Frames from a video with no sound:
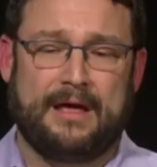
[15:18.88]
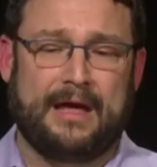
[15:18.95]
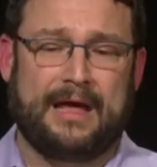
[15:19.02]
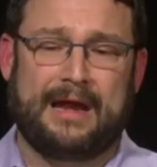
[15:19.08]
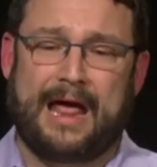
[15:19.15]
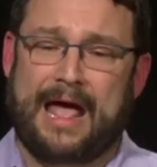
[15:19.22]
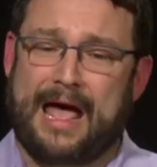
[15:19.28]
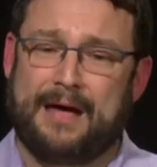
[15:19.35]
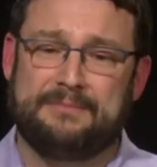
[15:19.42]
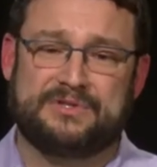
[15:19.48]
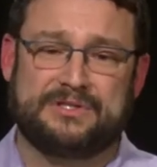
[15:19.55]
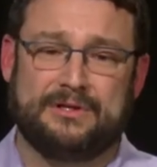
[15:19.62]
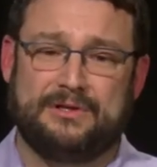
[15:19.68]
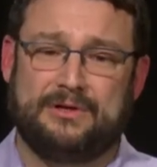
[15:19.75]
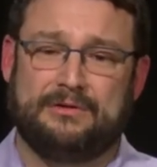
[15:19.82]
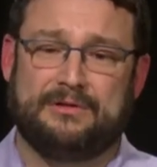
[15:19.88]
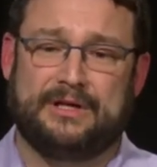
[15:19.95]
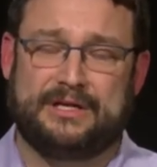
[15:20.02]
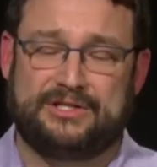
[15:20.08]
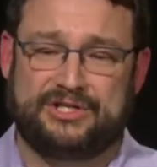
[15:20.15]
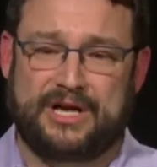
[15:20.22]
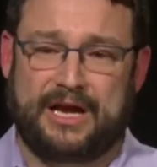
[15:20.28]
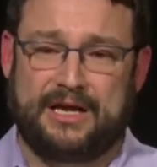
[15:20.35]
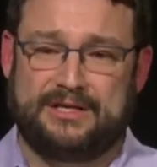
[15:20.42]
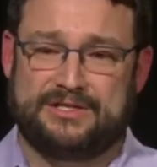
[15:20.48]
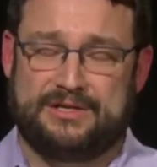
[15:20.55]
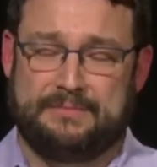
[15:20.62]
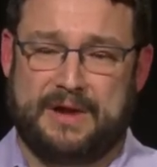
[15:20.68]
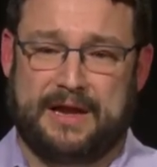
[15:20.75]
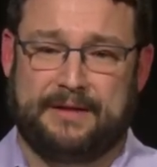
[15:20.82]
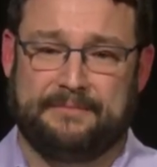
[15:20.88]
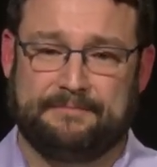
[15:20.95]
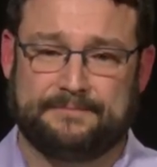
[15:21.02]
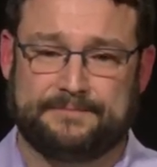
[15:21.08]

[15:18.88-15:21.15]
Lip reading: It absolutely changed me.